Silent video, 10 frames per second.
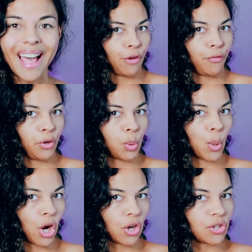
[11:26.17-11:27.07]
If you
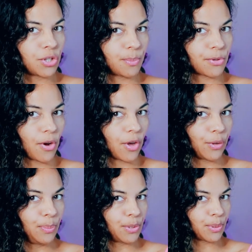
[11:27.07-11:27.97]
aren't
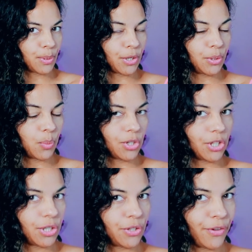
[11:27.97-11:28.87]
subscribed and you're
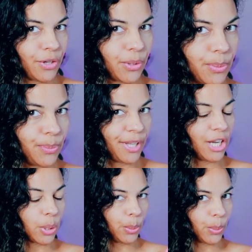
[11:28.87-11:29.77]
watching this video,
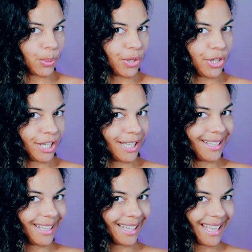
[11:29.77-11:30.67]
hello.
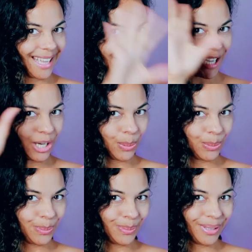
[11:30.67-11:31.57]

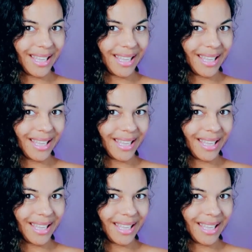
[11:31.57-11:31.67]
Hello.